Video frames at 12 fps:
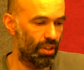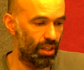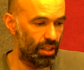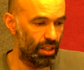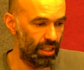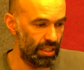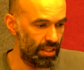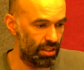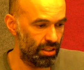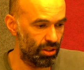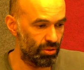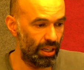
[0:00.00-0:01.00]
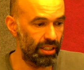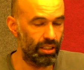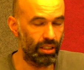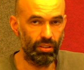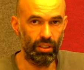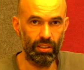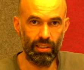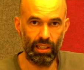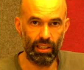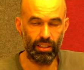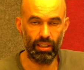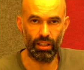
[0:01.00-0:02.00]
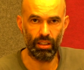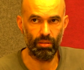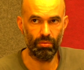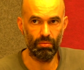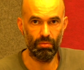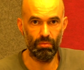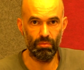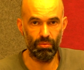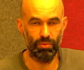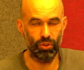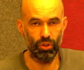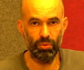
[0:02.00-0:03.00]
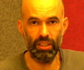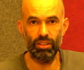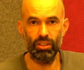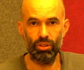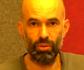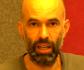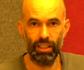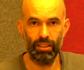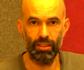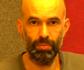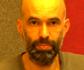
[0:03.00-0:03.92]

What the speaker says: It's great. There is like a few weeks trial